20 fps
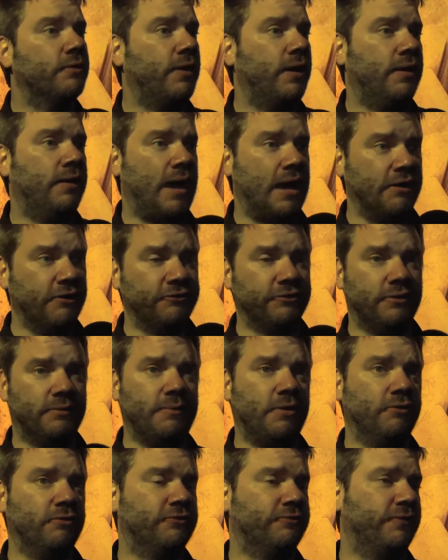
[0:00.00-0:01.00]
Arsenal
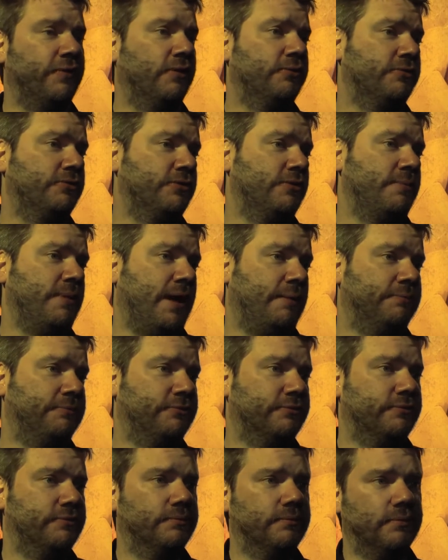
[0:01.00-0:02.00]
mode's filled with new
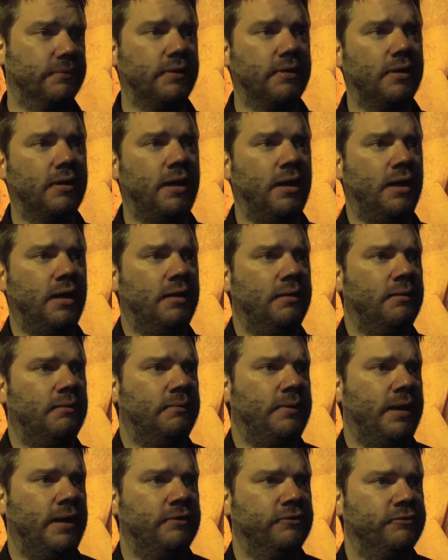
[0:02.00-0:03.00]
maps,
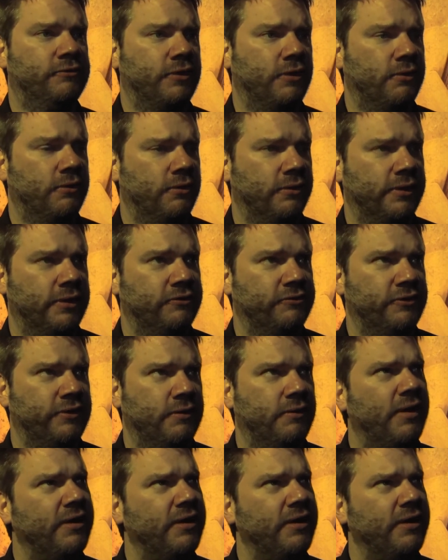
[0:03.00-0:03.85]
and so you'll get to see.